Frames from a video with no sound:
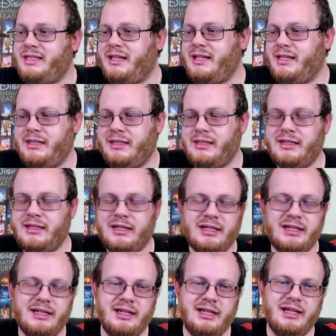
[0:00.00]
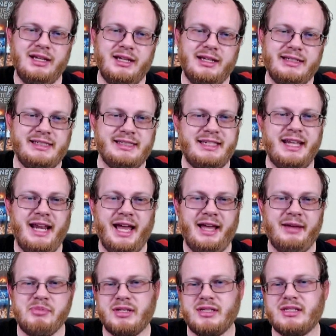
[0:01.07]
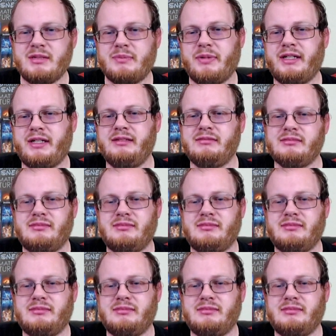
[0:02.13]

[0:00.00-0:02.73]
Like it just it happens, but